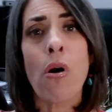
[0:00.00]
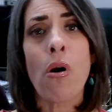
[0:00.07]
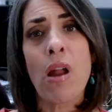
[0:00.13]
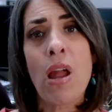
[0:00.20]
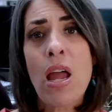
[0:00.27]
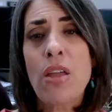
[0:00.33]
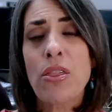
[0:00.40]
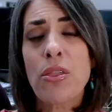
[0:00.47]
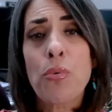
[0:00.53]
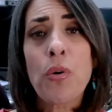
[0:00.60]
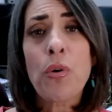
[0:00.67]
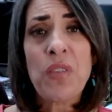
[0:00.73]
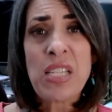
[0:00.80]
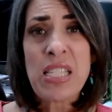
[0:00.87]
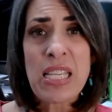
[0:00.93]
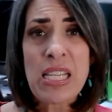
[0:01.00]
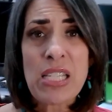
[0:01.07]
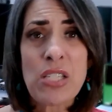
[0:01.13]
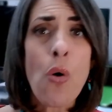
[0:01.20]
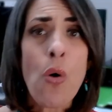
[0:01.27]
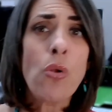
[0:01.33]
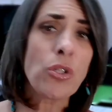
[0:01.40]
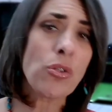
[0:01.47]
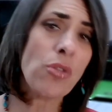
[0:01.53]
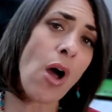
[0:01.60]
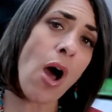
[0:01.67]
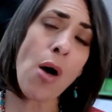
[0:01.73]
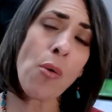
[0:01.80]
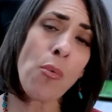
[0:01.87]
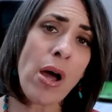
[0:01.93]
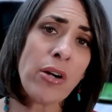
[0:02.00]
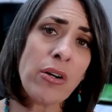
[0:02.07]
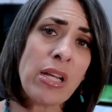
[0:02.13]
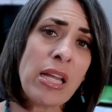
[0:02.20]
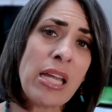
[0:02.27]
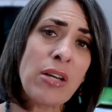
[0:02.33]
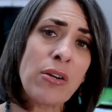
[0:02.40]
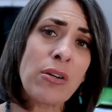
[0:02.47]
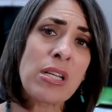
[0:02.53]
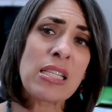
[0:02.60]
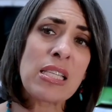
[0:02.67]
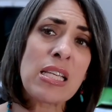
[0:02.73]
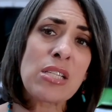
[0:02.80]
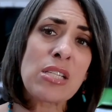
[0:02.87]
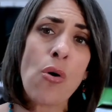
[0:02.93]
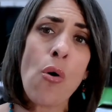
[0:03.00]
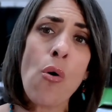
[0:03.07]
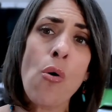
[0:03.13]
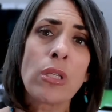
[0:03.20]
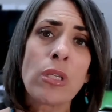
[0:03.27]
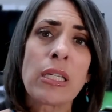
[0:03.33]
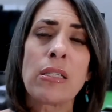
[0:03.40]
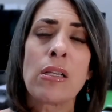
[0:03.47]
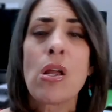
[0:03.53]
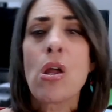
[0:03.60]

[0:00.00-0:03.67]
or the roof is this old, or the hot water heater is this old,